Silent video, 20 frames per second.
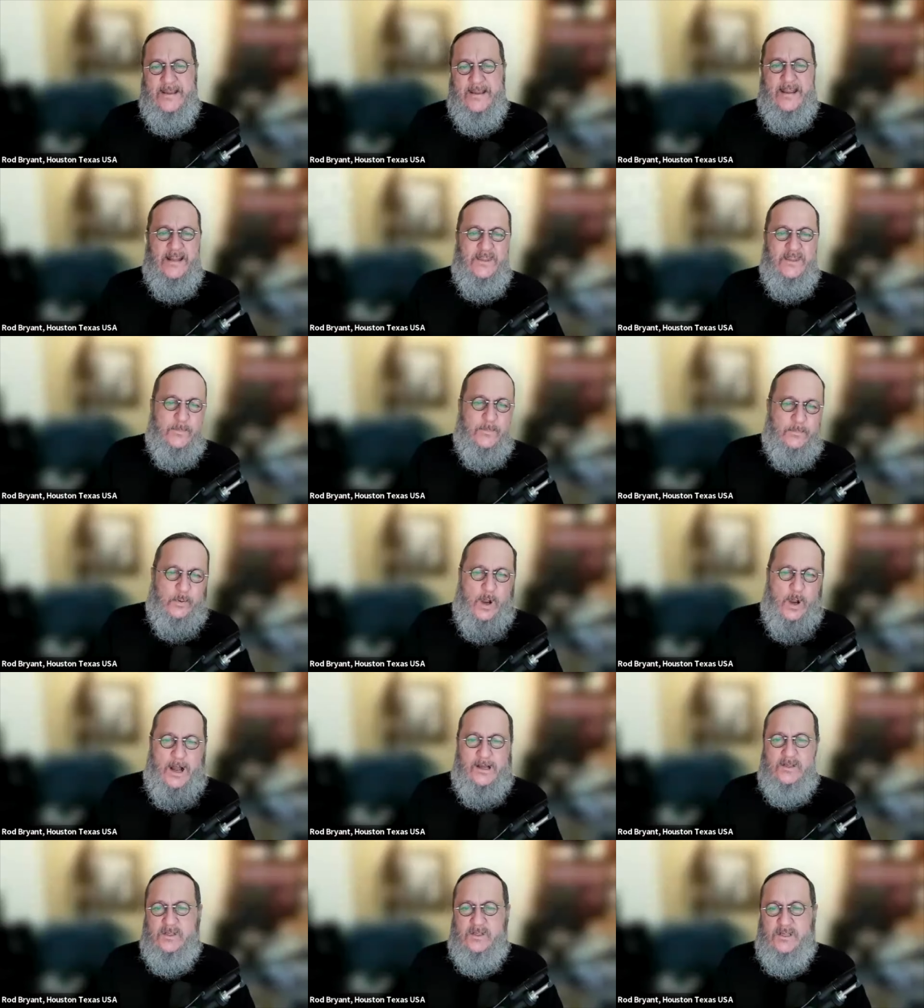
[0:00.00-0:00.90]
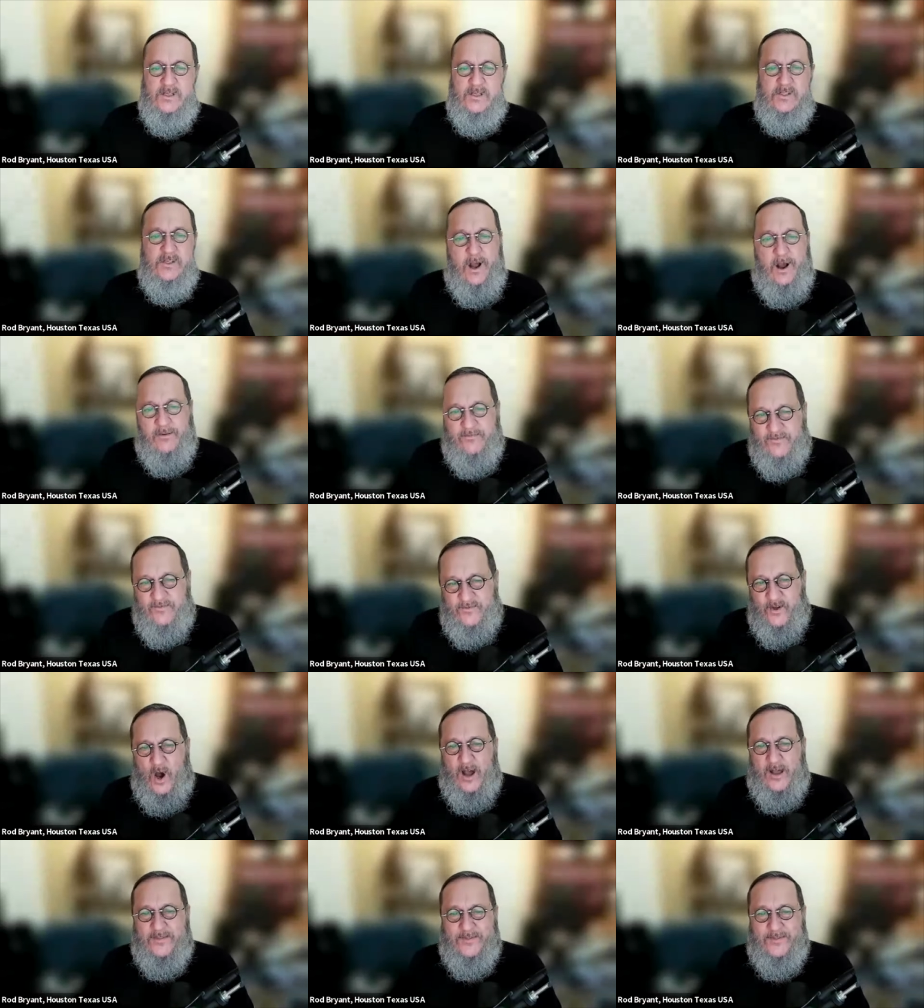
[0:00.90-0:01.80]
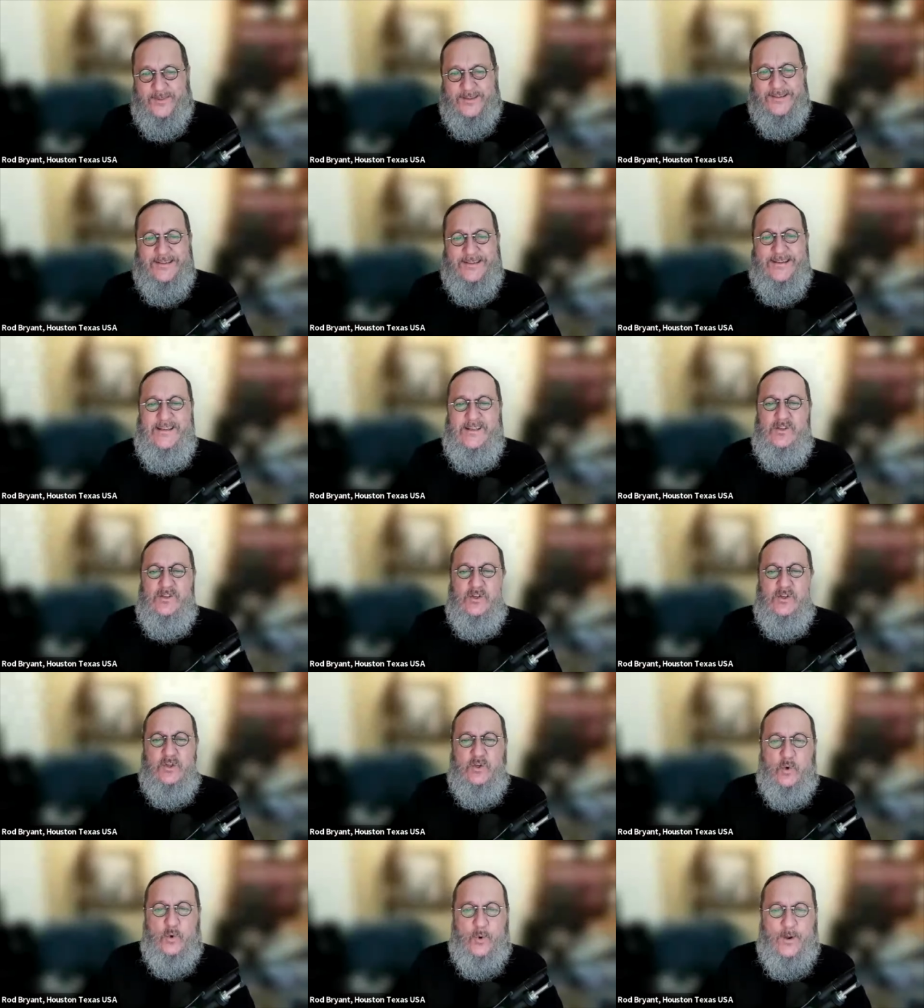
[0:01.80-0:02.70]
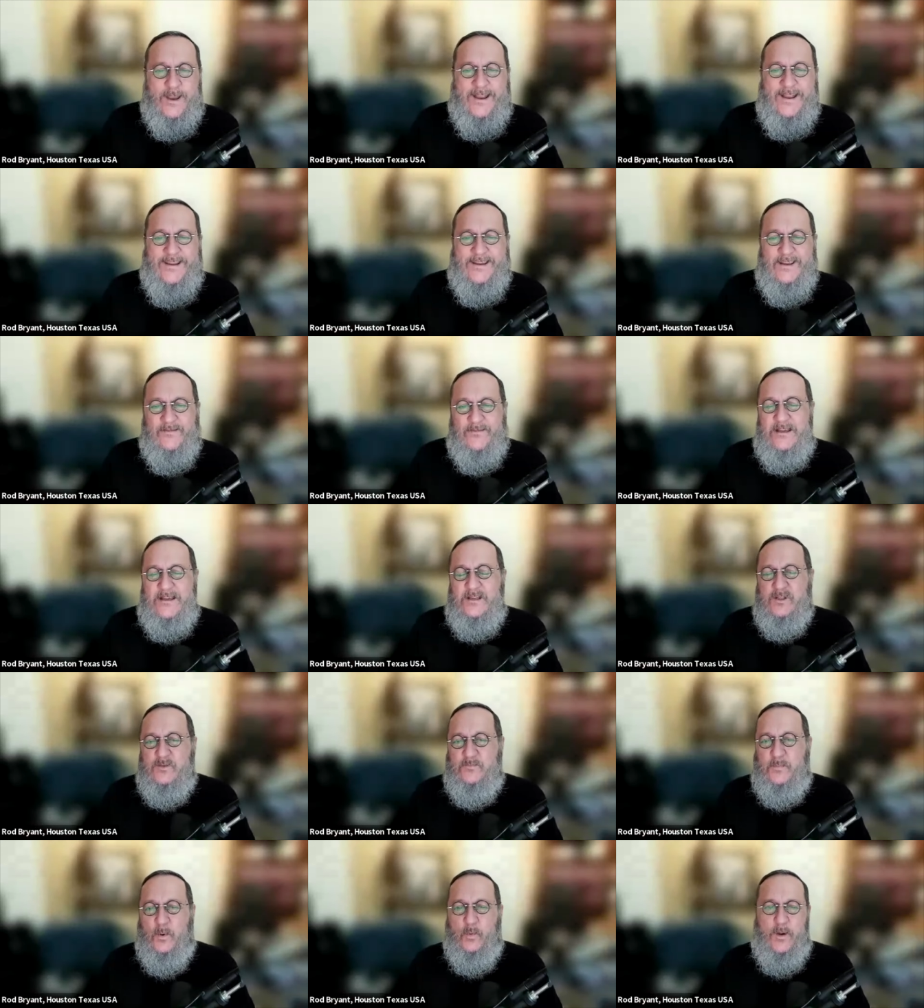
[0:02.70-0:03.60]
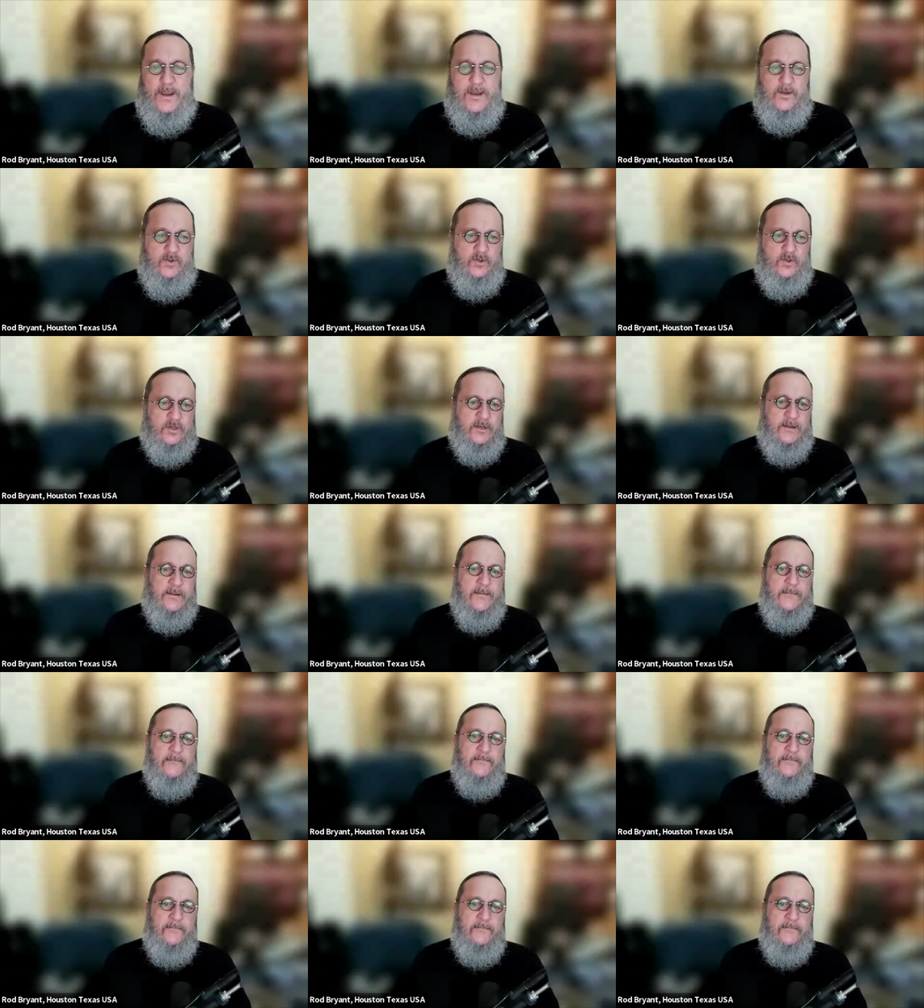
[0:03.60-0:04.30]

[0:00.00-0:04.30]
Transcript: in the process of thought that leads to creative inspiration.